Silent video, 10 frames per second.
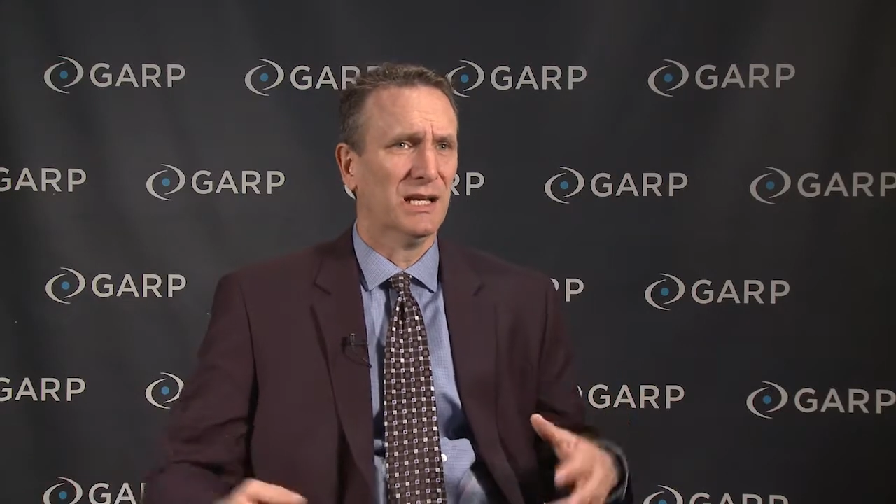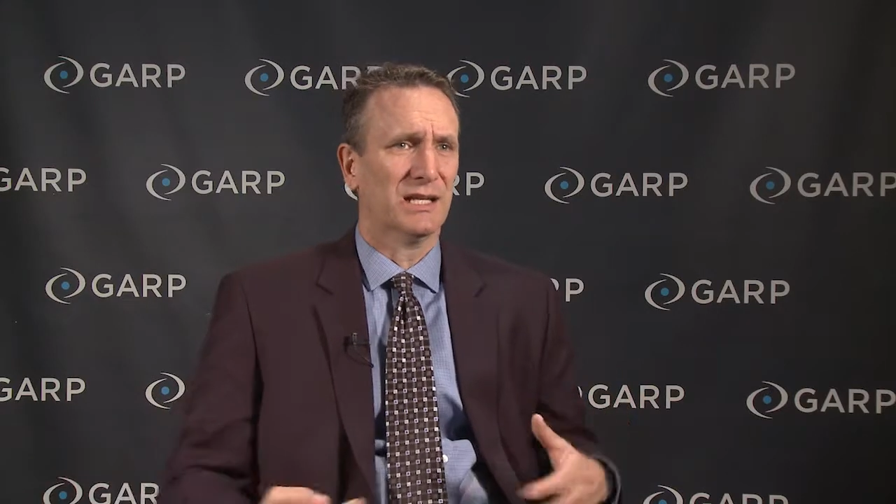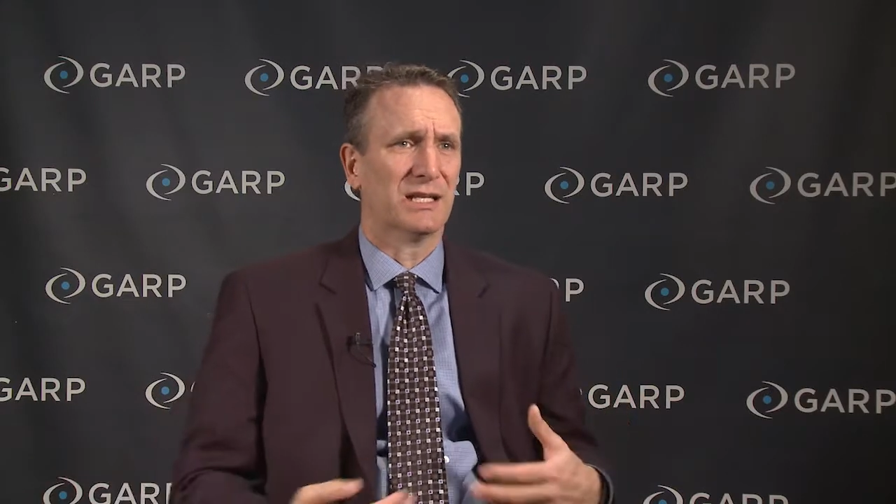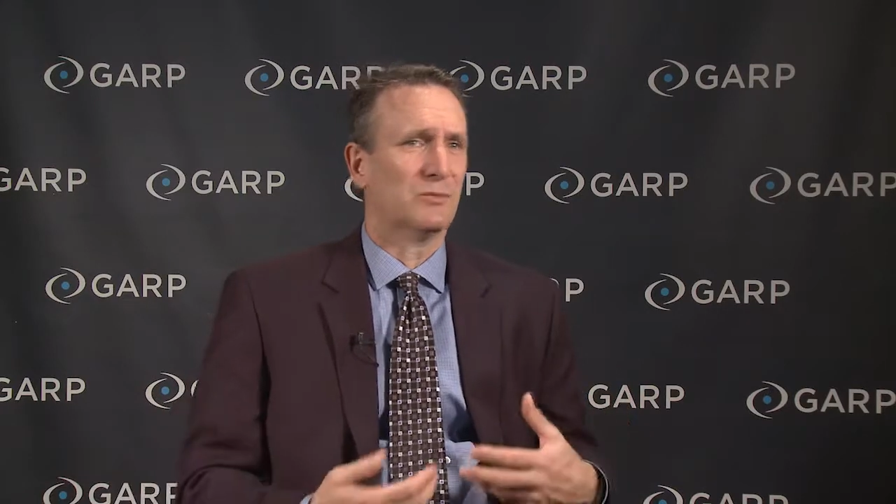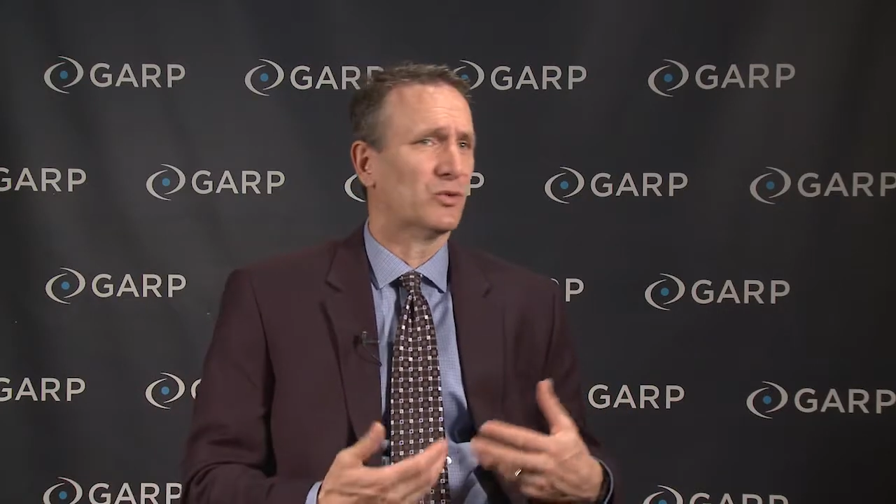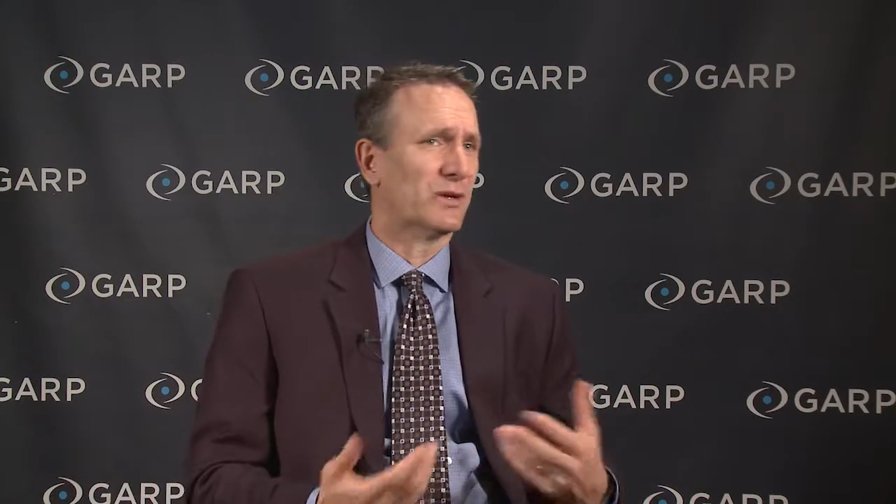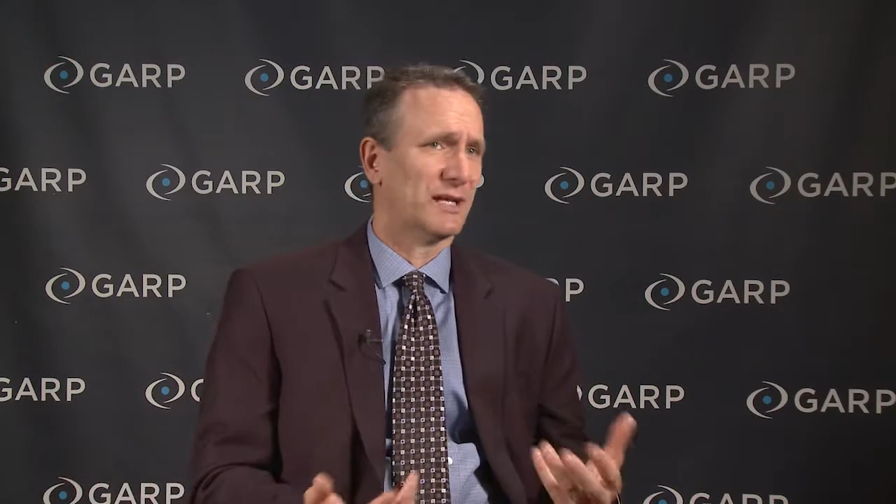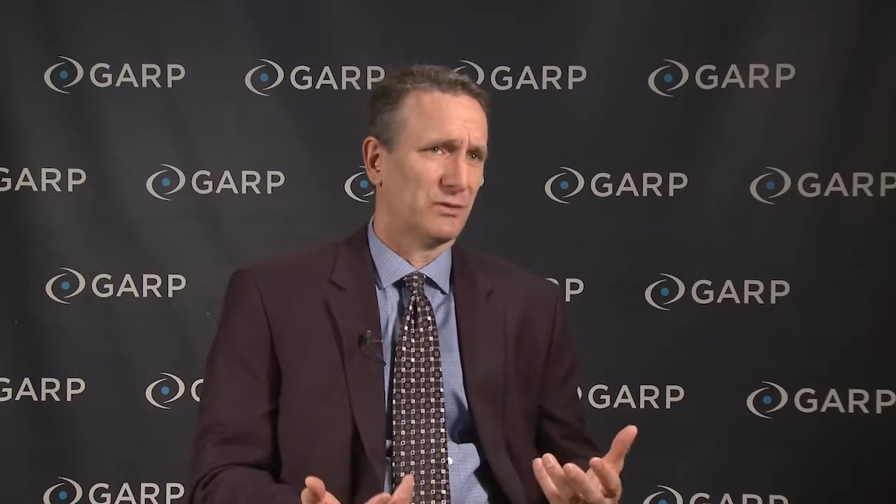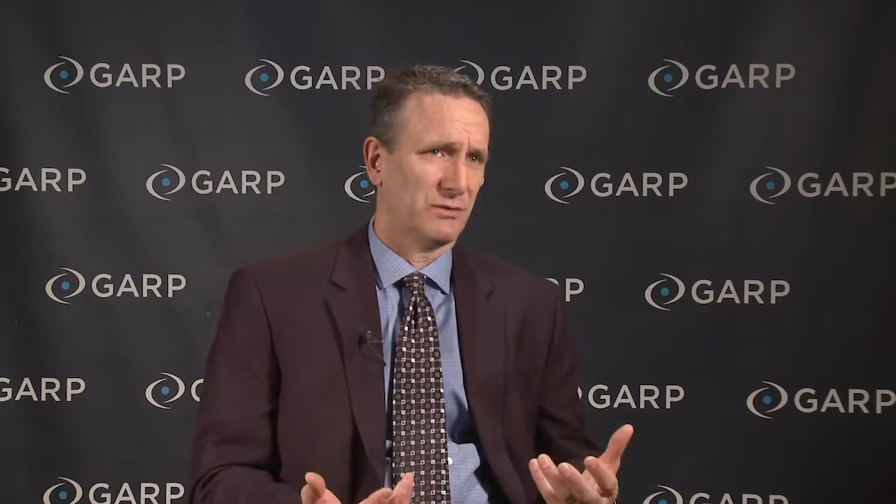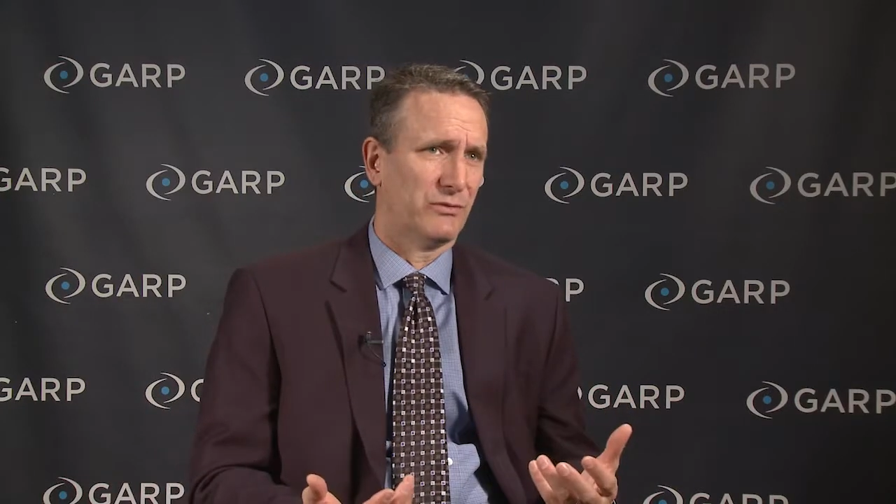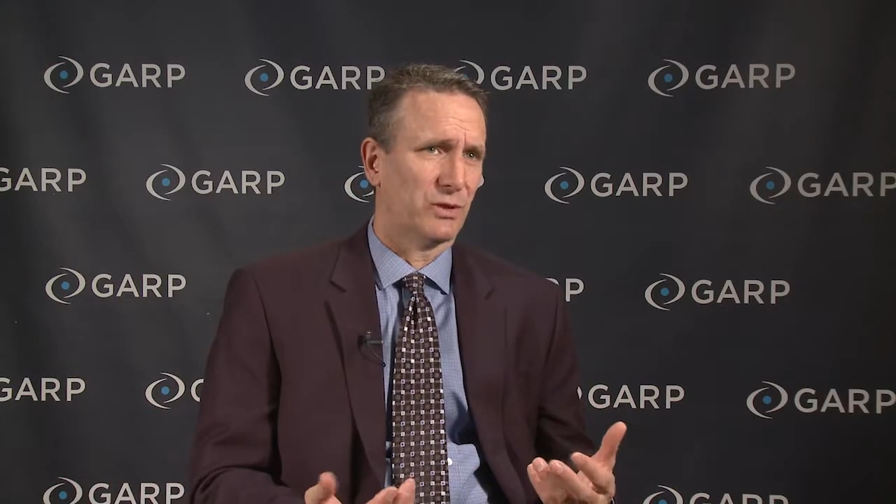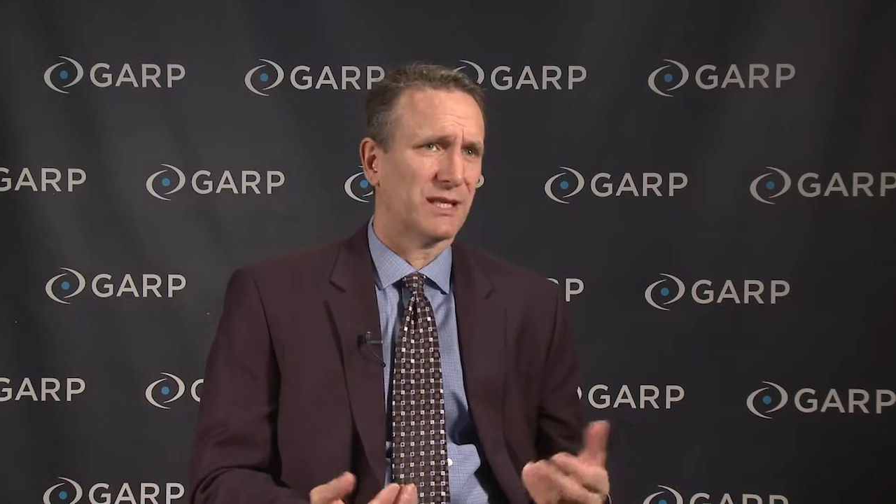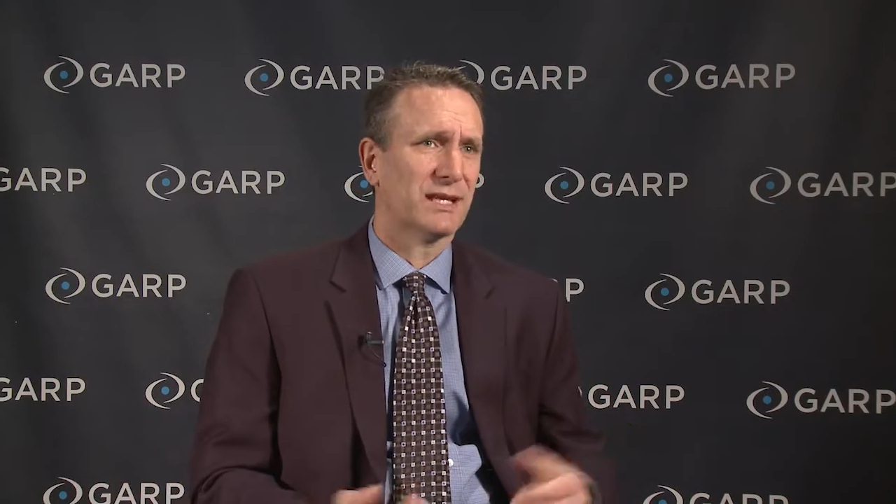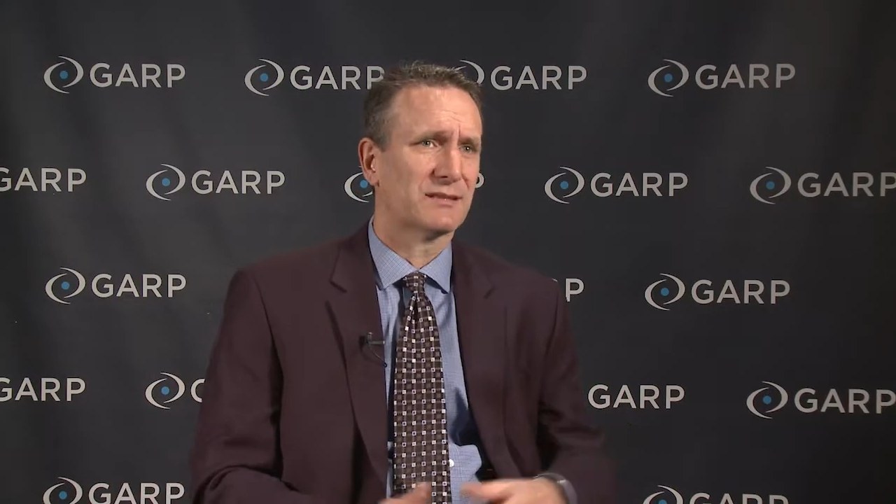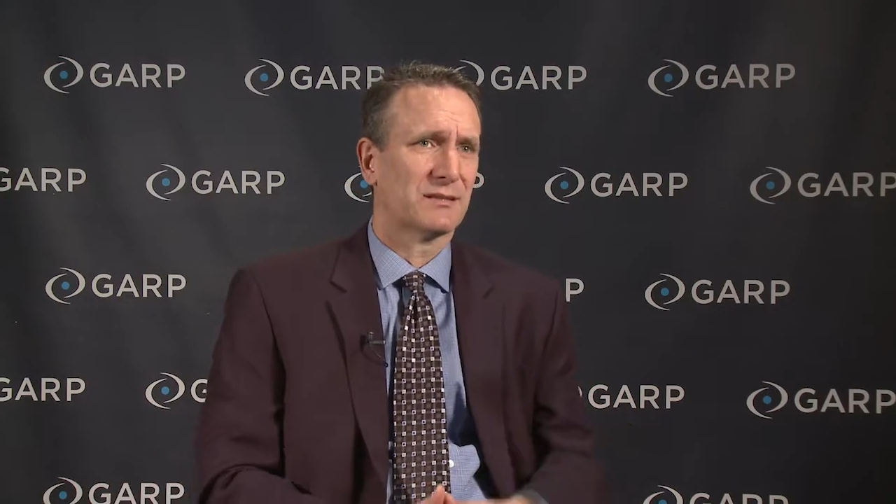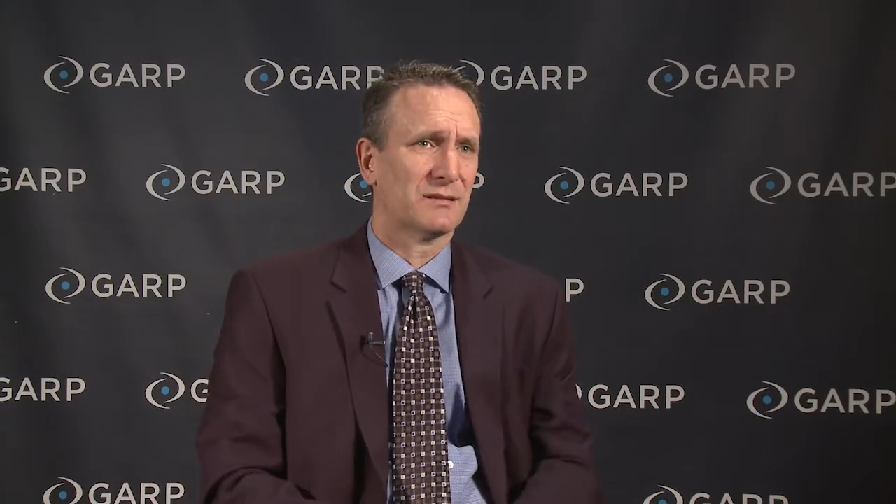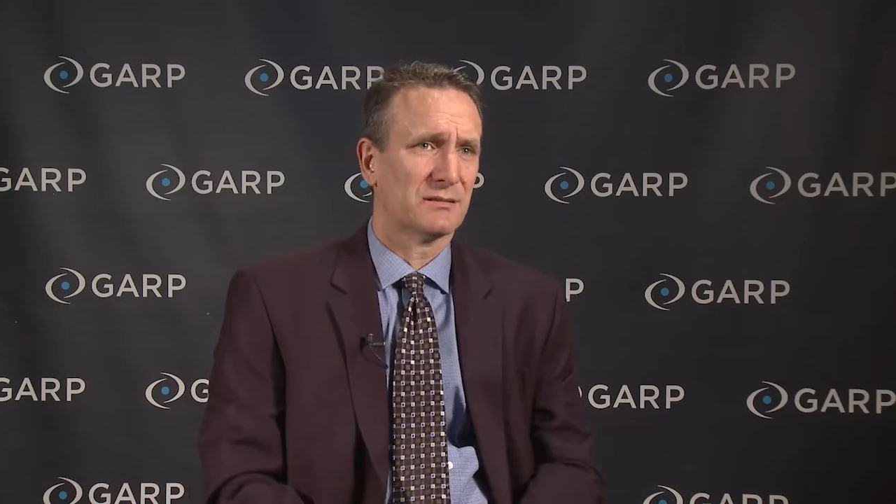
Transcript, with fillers: and get a more accurate forecast.